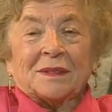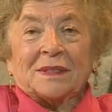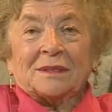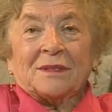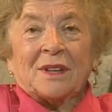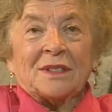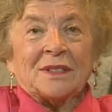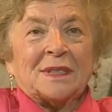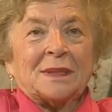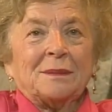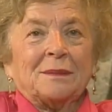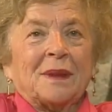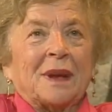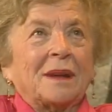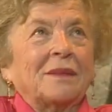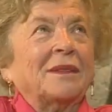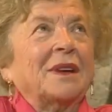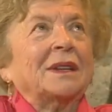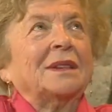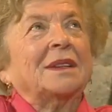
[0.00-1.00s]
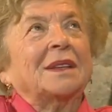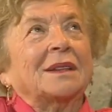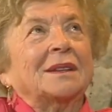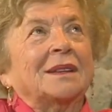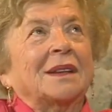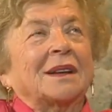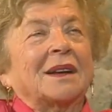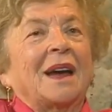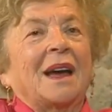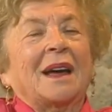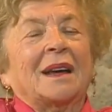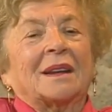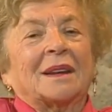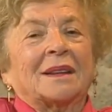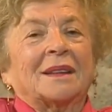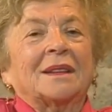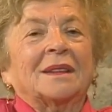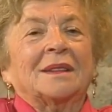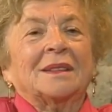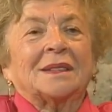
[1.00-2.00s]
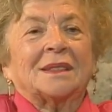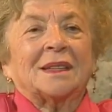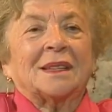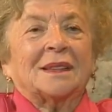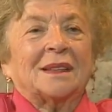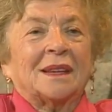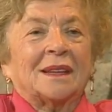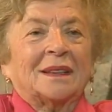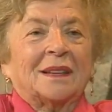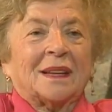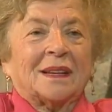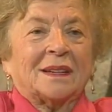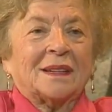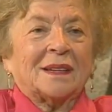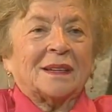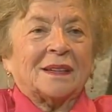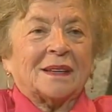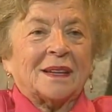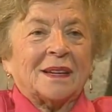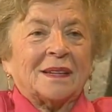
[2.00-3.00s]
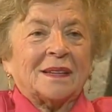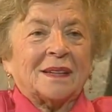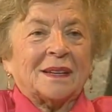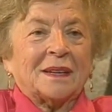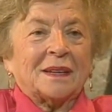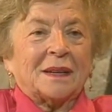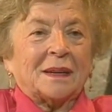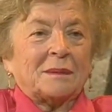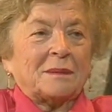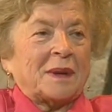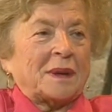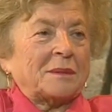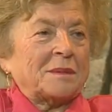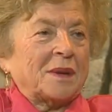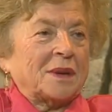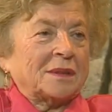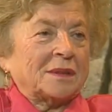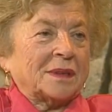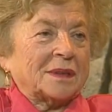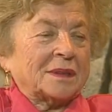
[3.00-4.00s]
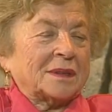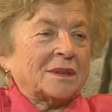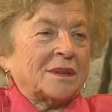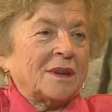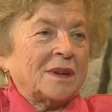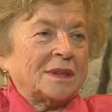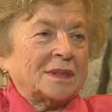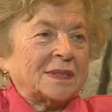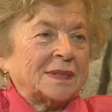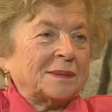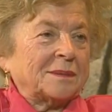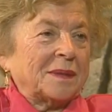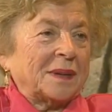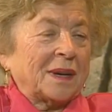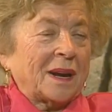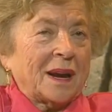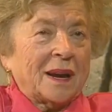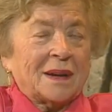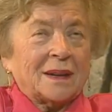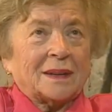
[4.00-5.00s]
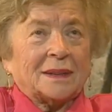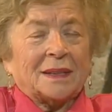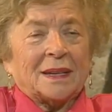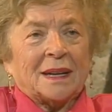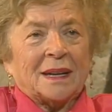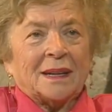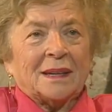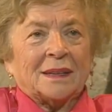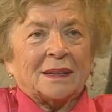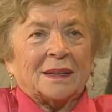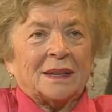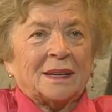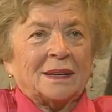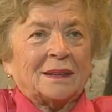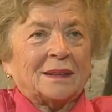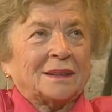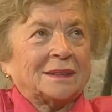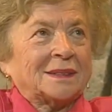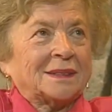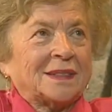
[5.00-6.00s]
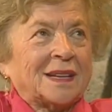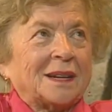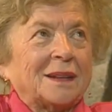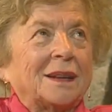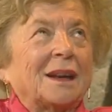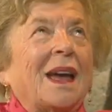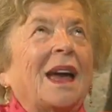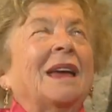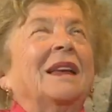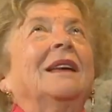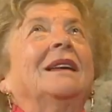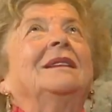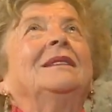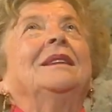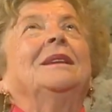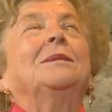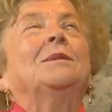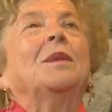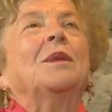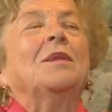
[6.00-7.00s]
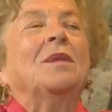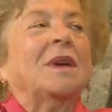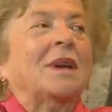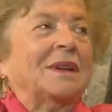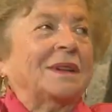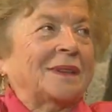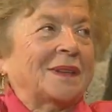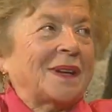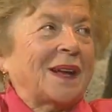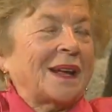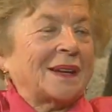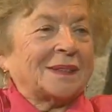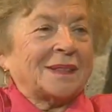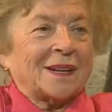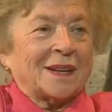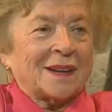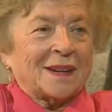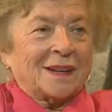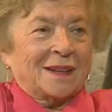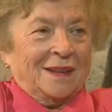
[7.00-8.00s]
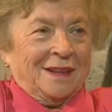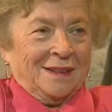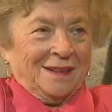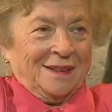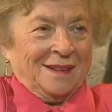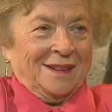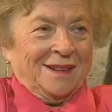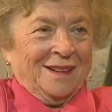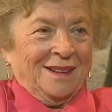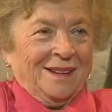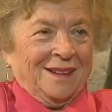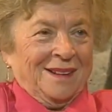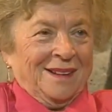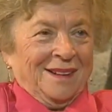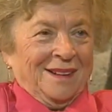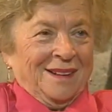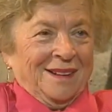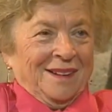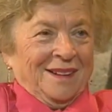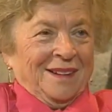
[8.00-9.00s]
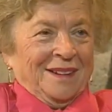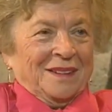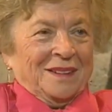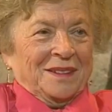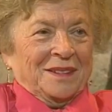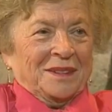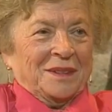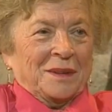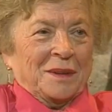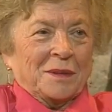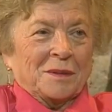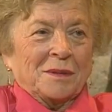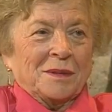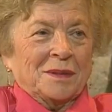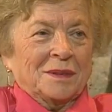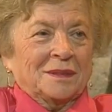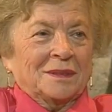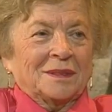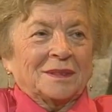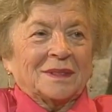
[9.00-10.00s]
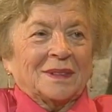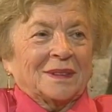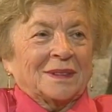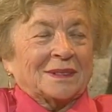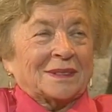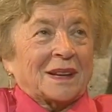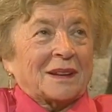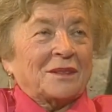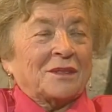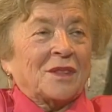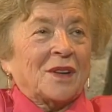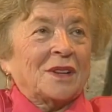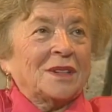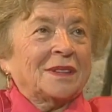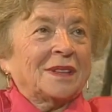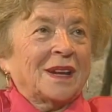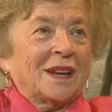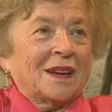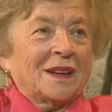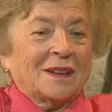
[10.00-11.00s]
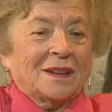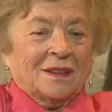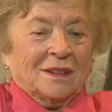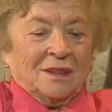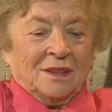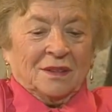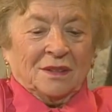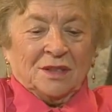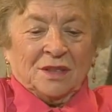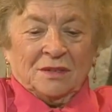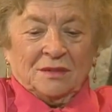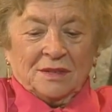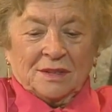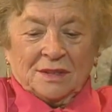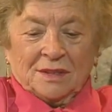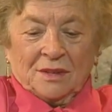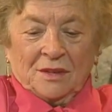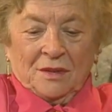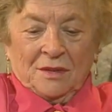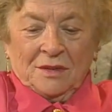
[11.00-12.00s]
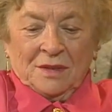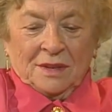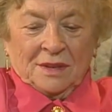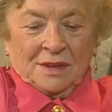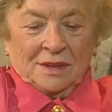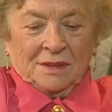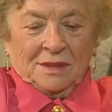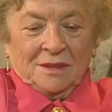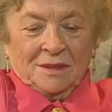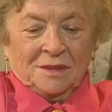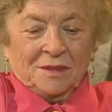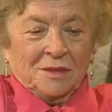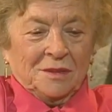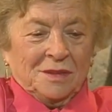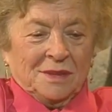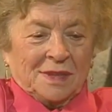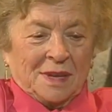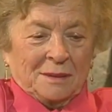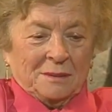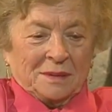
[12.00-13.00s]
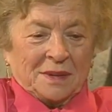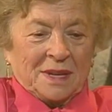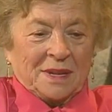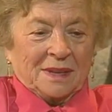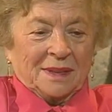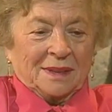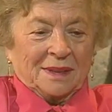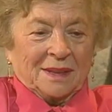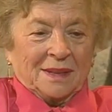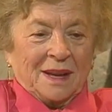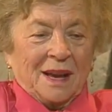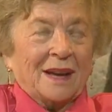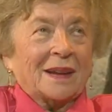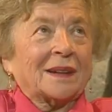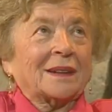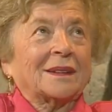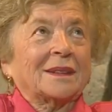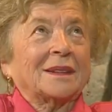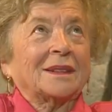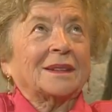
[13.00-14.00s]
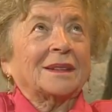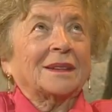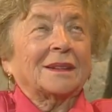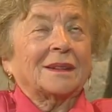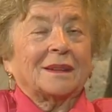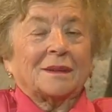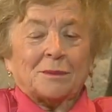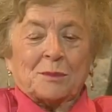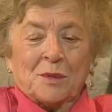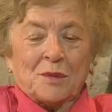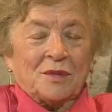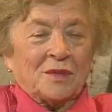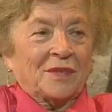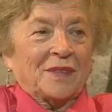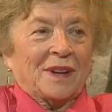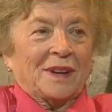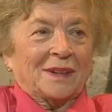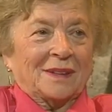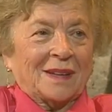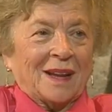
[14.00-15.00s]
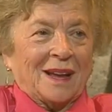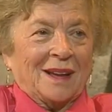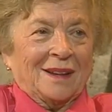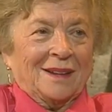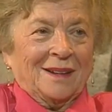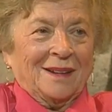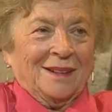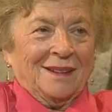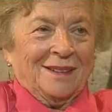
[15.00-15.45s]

Once I went in the garden, sitting there and reading, and my mother calls me, Leah, Leah, Leah. So I hid the book on a tree, you know. And one day she was going to do something in the garden, the book fell down.